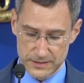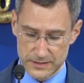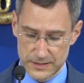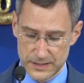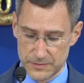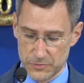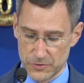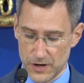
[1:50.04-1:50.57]

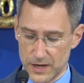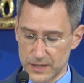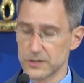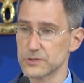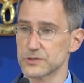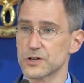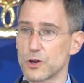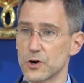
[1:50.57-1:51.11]
in
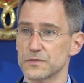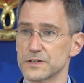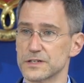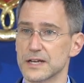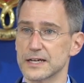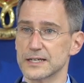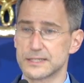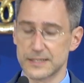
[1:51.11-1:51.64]
Morocco's
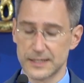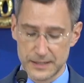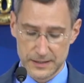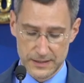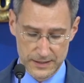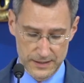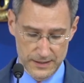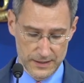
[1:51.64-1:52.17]
COVID-19
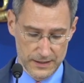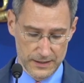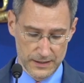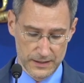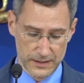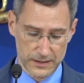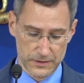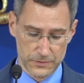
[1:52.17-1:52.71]

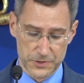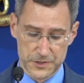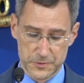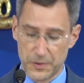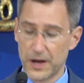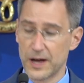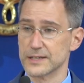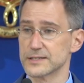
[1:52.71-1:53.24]

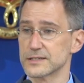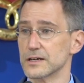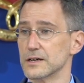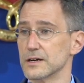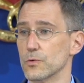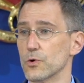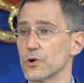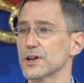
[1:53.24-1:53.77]
response,
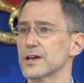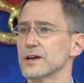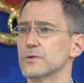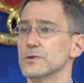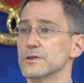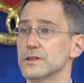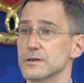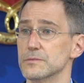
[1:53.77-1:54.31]
working
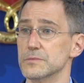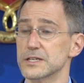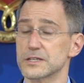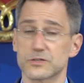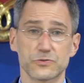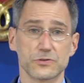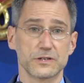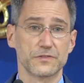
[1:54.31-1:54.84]
with the
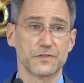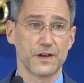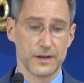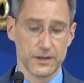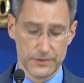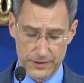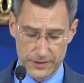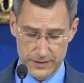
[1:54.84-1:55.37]
Ministry of
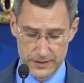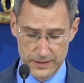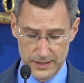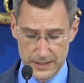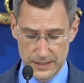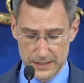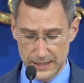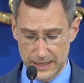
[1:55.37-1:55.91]
Health
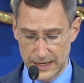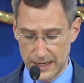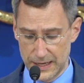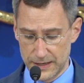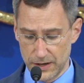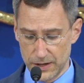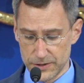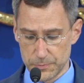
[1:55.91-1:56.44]

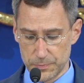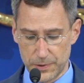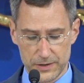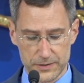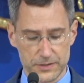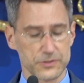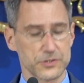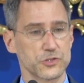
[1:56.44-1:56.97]
and other
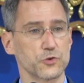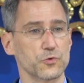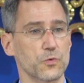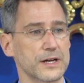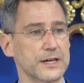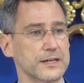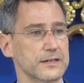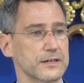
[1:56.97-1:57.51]
partners to
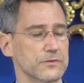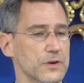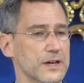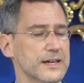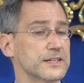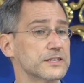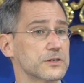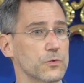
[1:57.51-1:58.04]

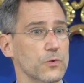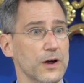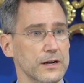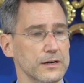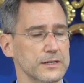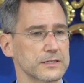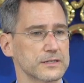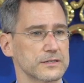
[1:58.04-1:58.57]
raise
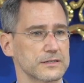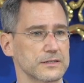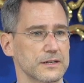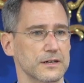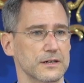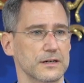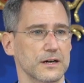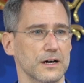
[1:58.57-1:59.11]
awareness
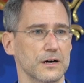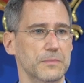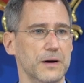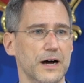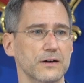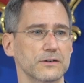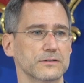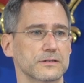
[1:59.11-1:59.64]

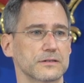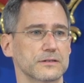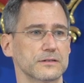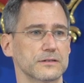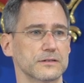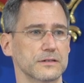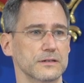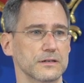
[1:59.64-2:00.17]
about
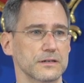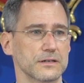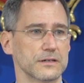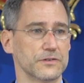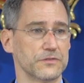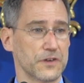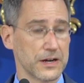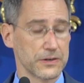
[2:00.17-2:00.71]

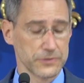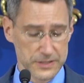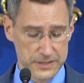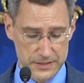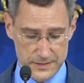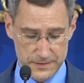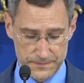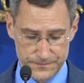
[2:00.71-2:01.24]
the virus